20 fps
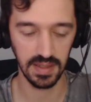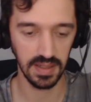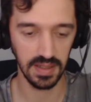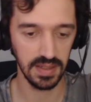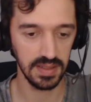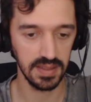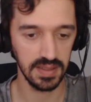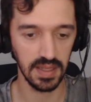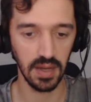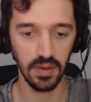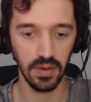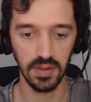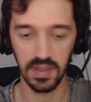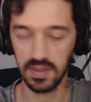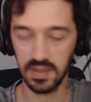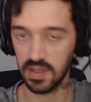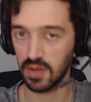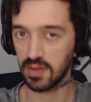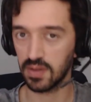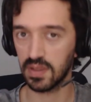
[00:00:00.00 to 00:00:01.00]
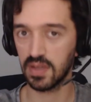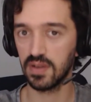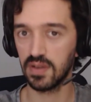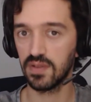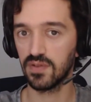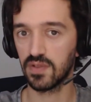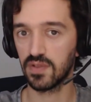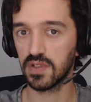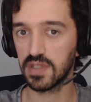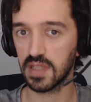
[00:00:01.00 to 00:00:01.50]
It's out there, it's
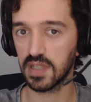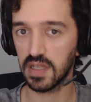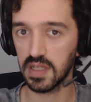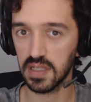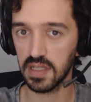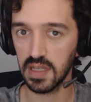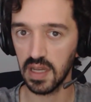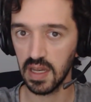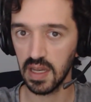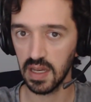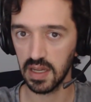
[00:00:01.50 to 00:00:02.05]
for sale.